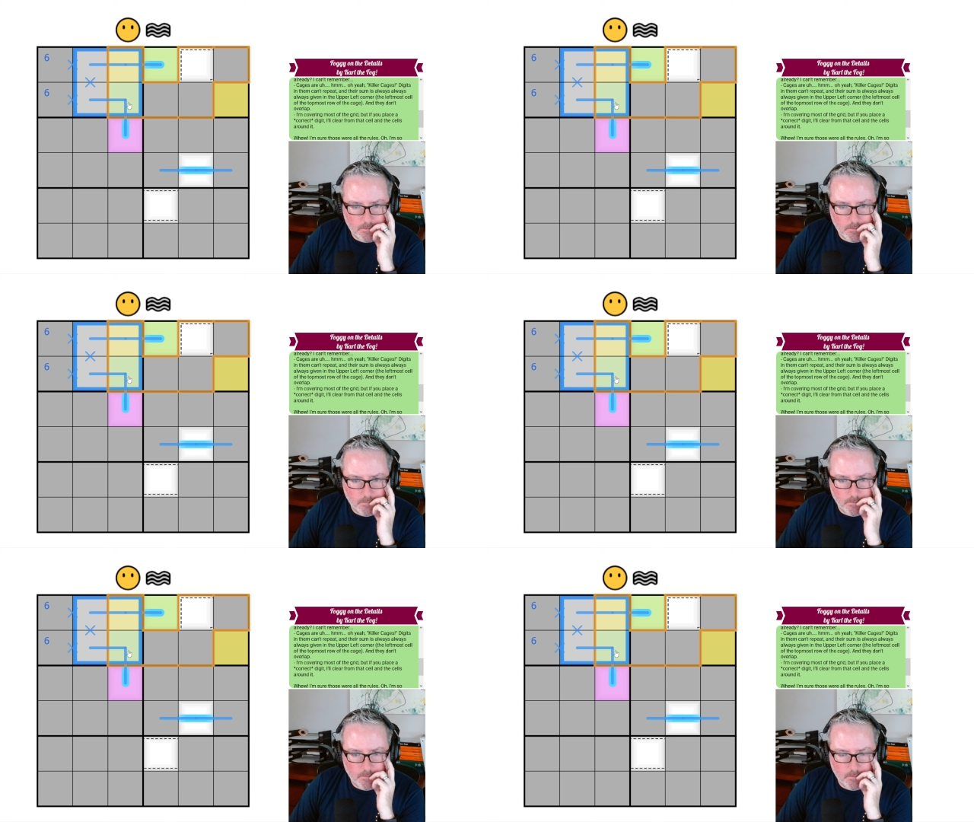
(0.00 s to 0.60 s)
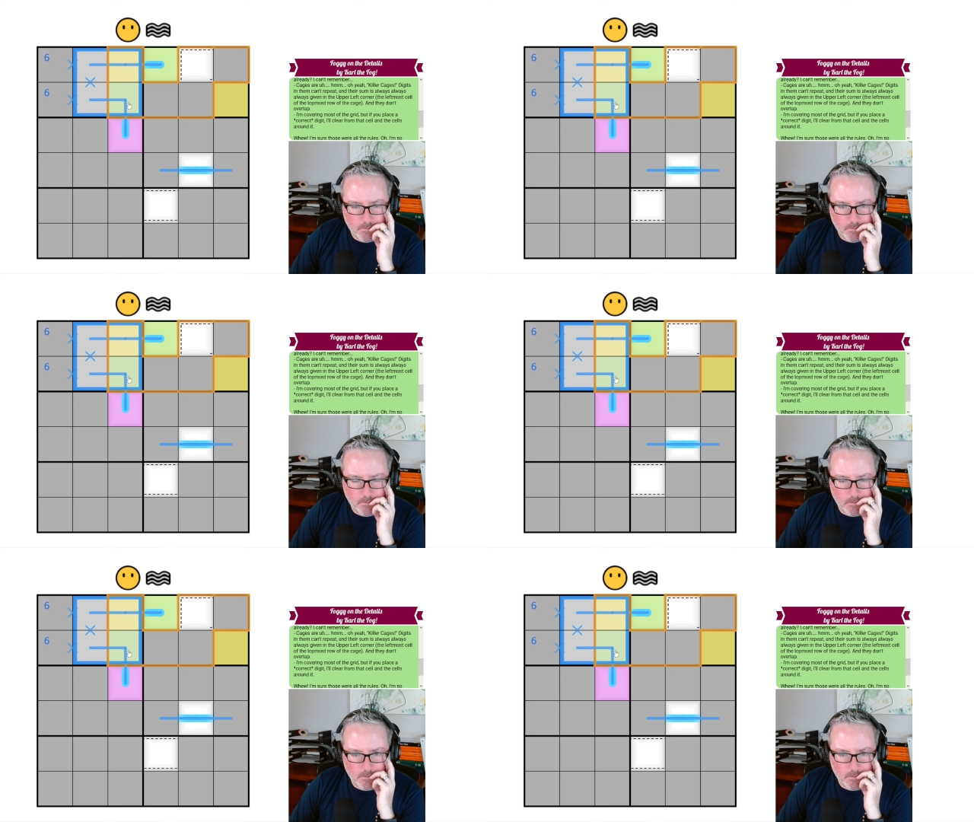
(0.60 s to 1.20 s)

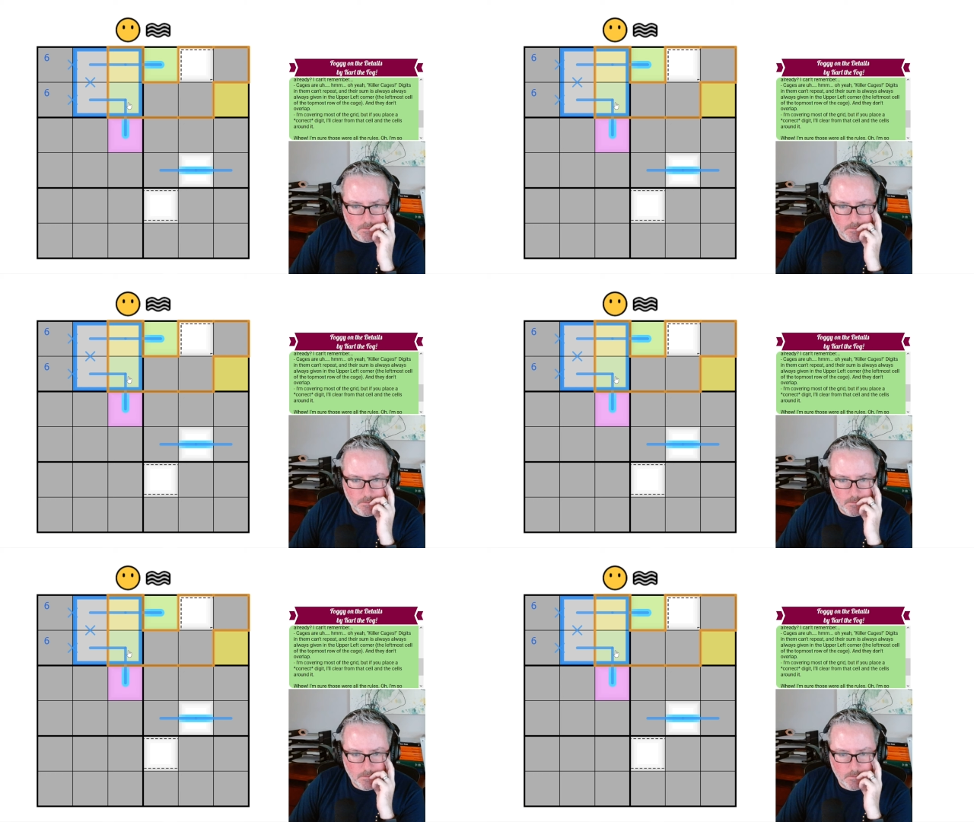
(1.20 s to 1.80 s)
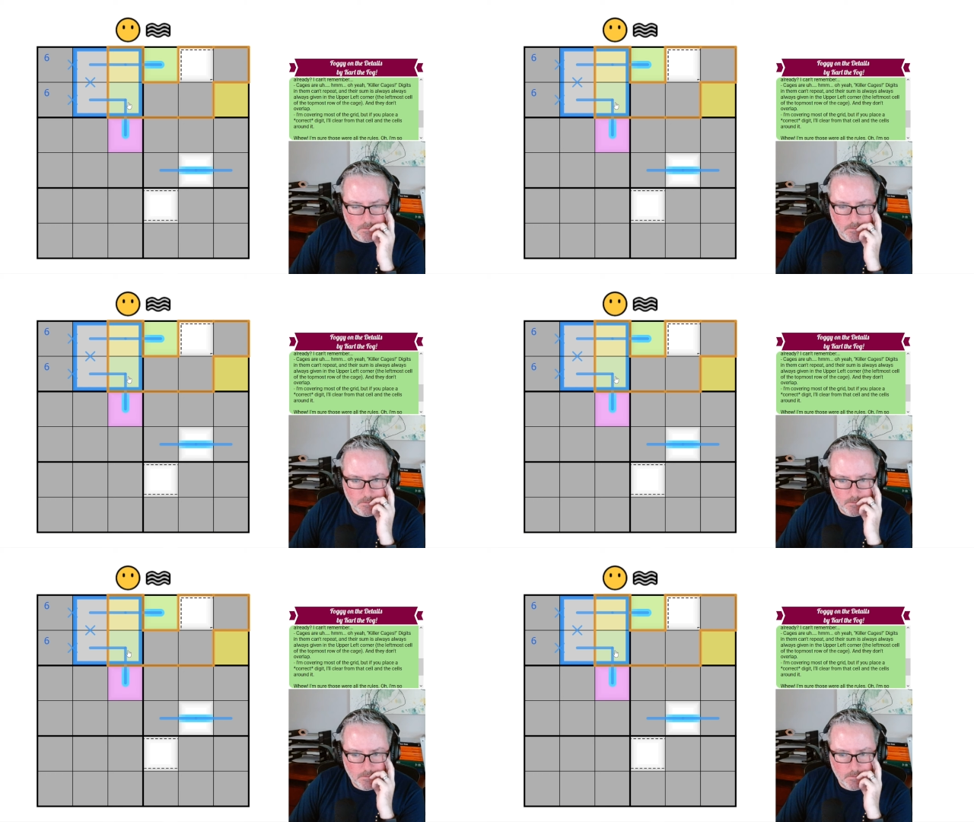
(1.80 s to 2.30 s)
Nothing is said.